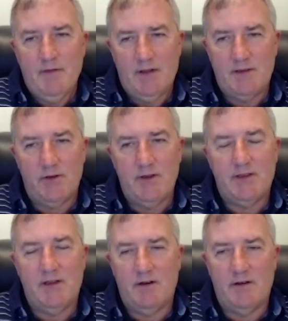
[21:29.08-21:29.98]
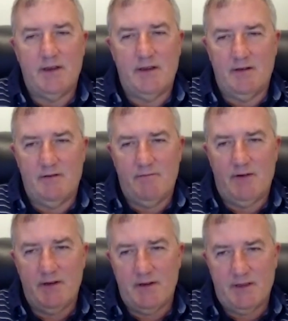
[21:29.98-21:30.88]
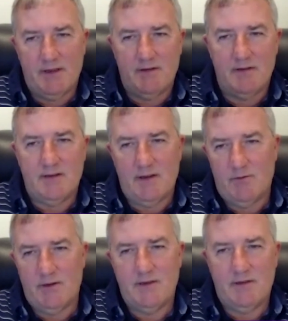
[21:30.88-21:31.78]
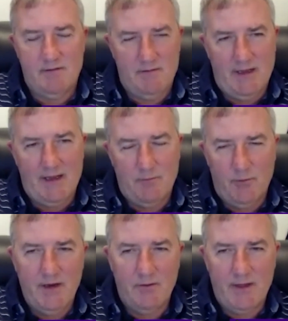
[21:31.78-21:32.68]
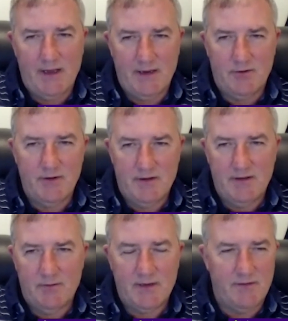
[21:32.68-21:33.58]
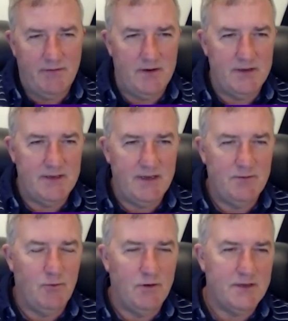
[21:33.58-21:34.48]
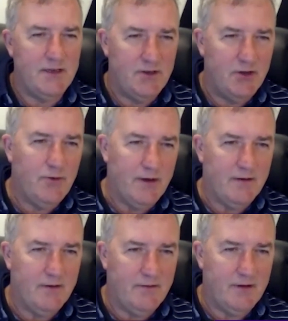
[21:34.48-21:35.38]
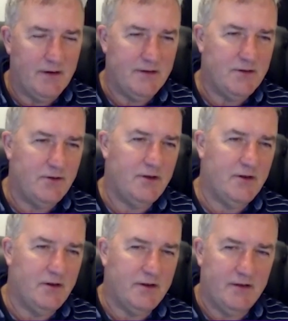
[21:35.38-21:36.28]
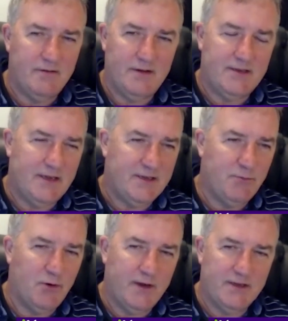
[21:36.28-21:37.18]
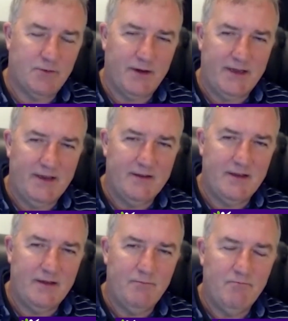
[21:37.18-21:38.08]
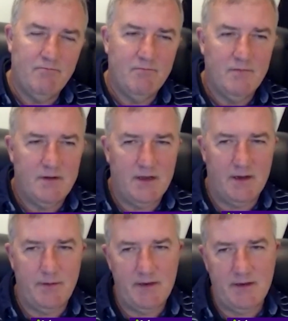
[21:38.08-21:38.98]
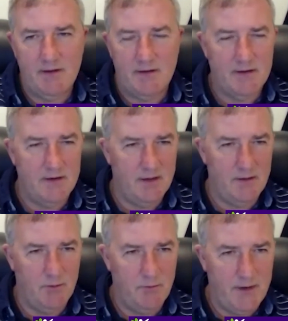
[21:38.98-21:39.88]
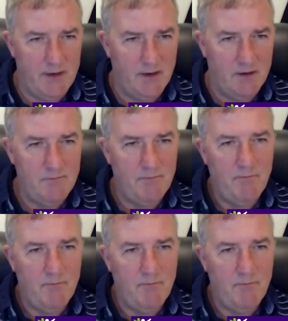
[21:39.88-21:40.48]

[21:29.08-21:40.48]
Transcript: And so you start looking at various things and say, well, we know that increases the risk of heart disease. What's it doing, if you like? So you could look at, I'd say, smoking is quite easy. Diabetes is another one we know,